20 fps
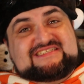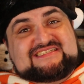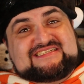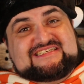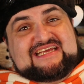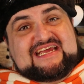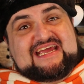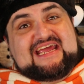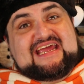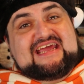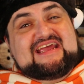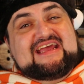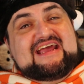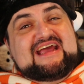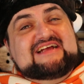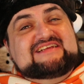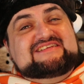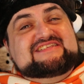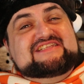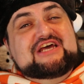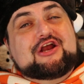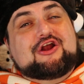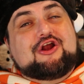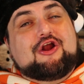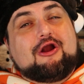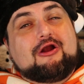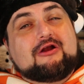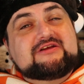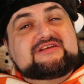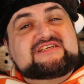See, it's the
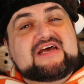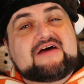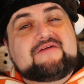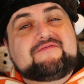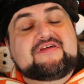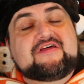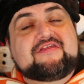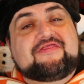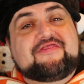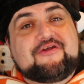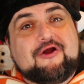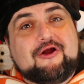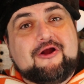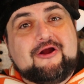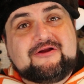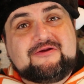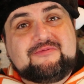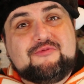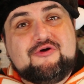curse of the third